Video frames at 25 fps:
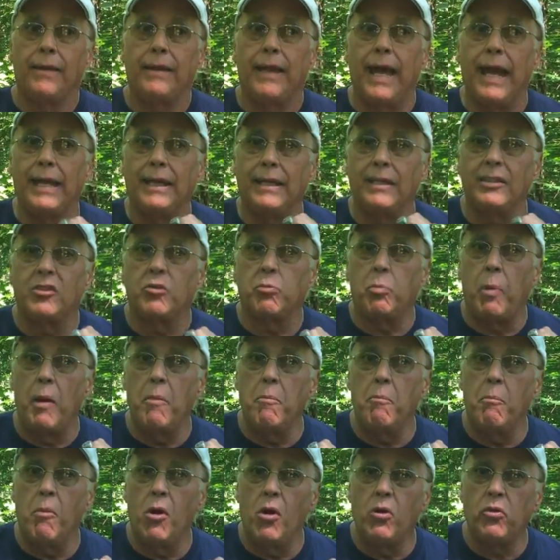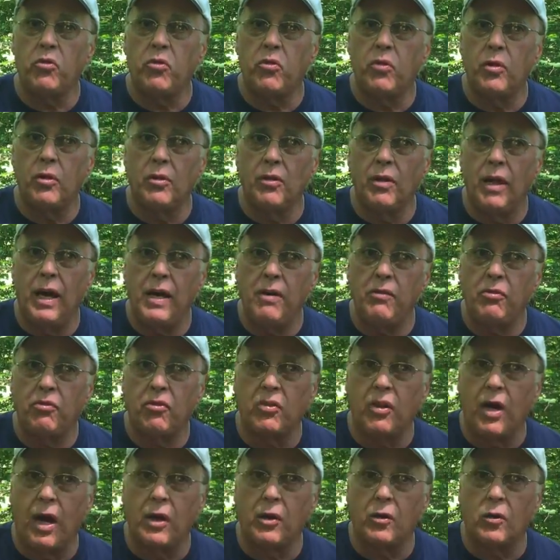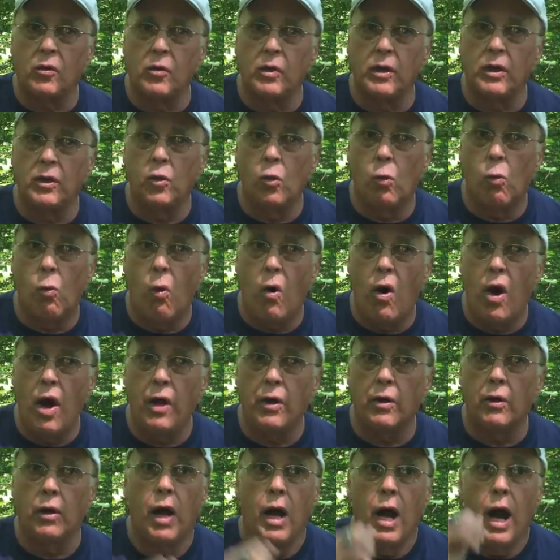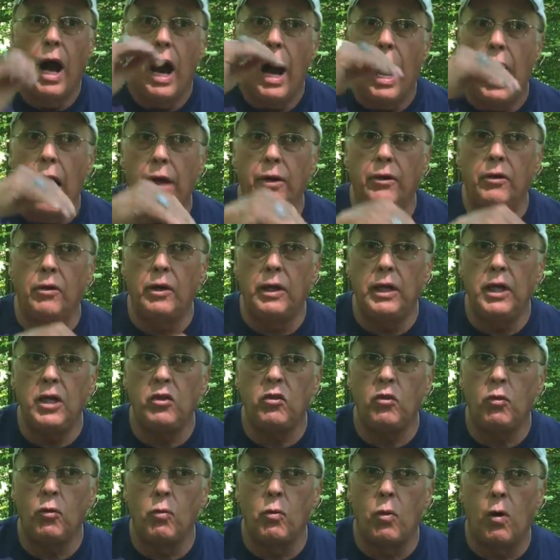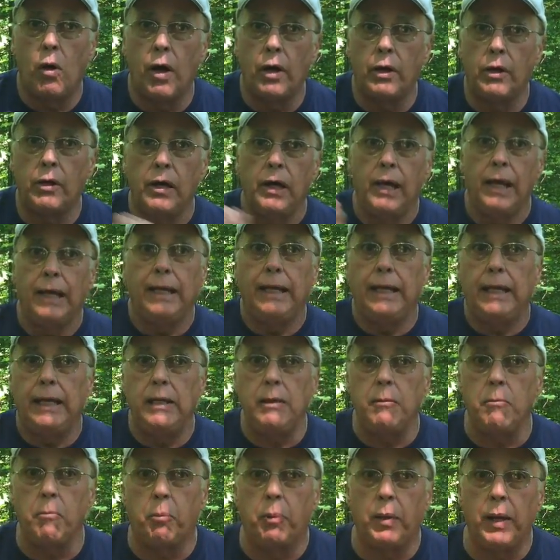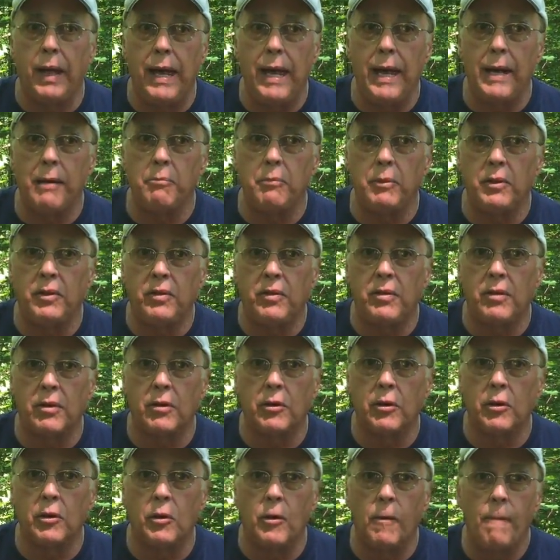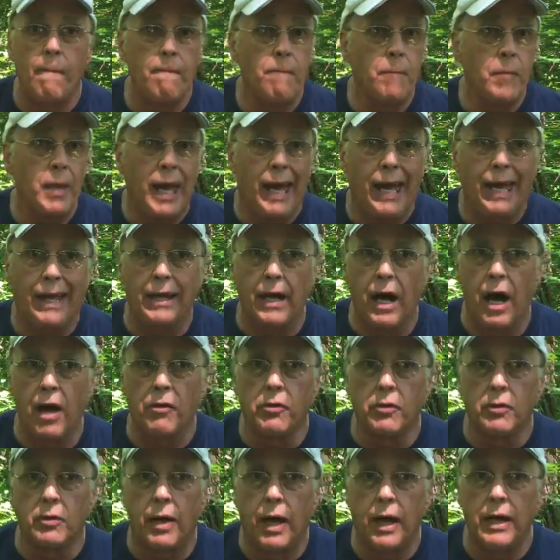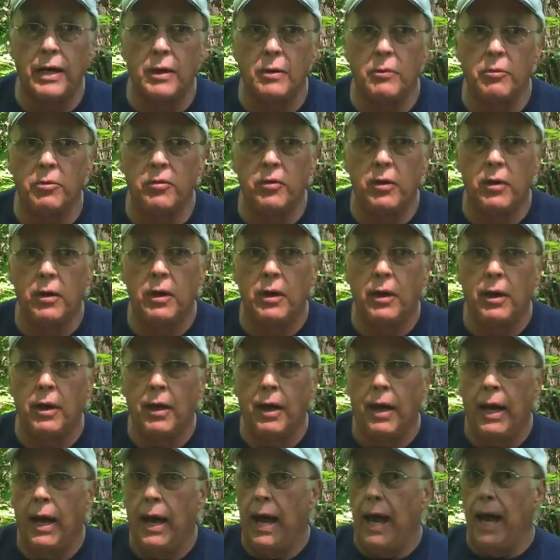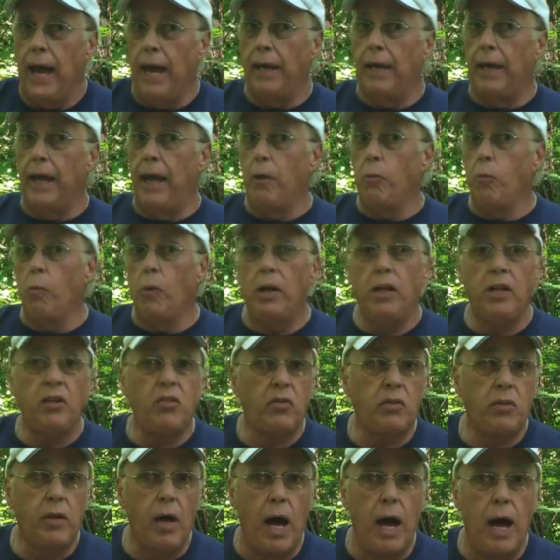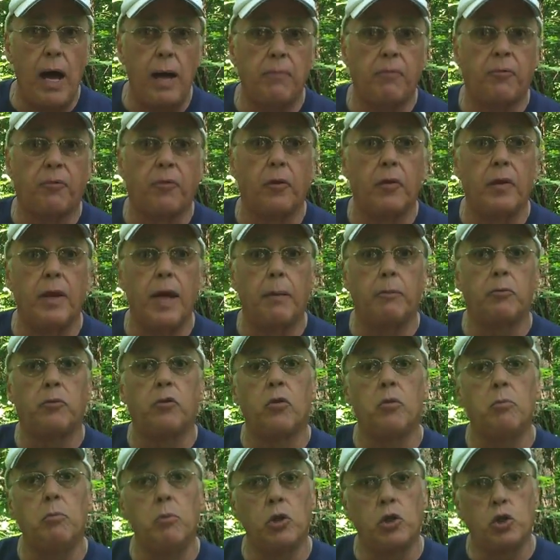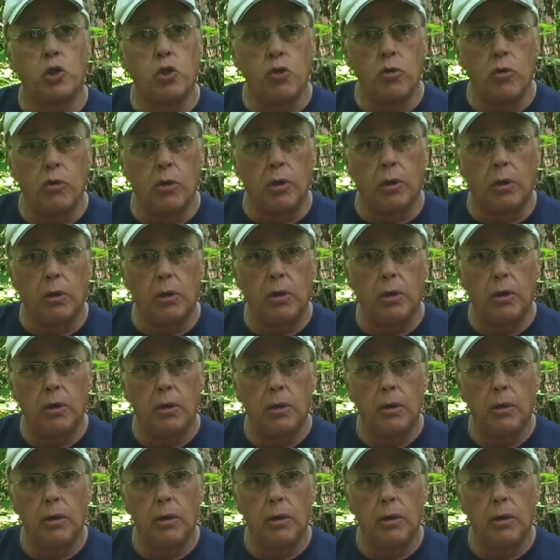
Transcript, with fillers: They spend most of their life cycle in the water, underneath the water, eating plant material and other items. And then when it's time for them to mature,